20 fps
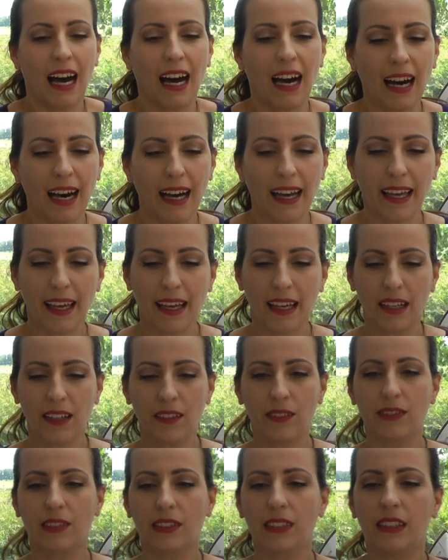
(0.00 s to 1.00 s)
I
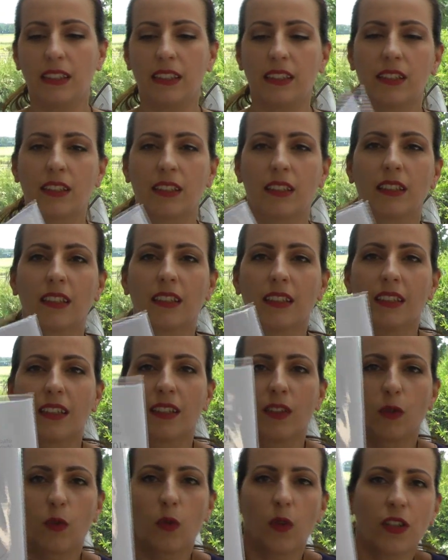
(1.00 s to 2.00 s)
have this
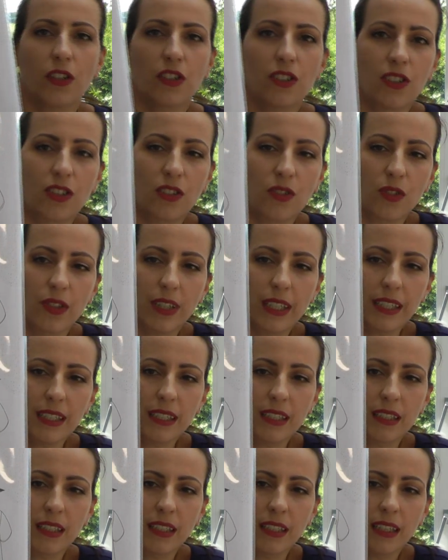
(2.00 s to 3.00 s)
gorgeous
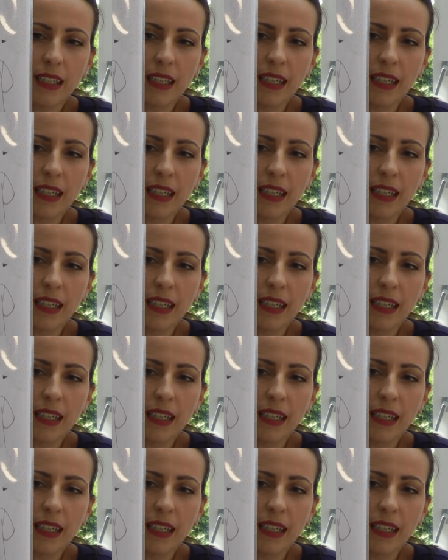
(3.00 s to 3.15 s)
dress,